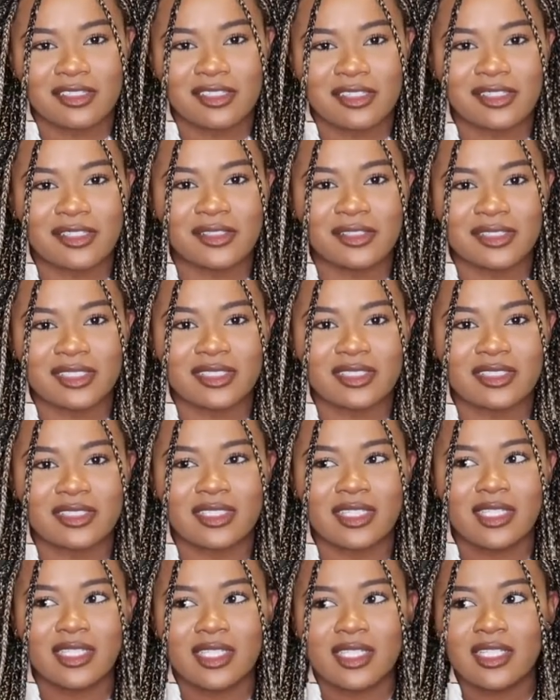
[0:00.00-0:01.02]
They told us,
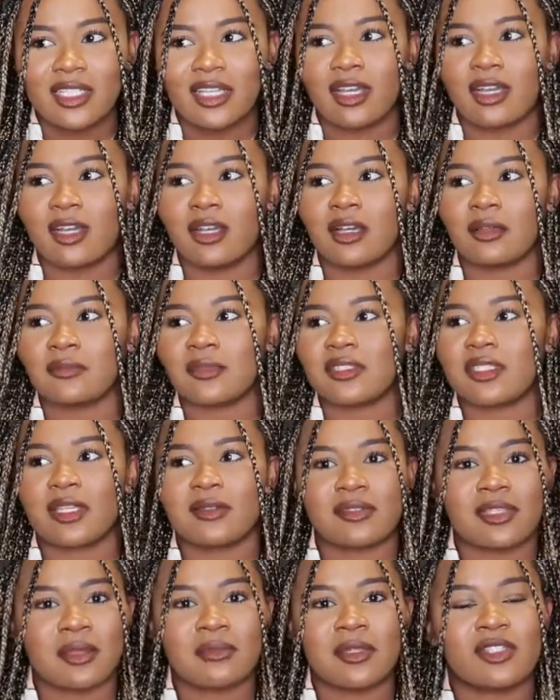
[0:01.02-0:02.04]
the same time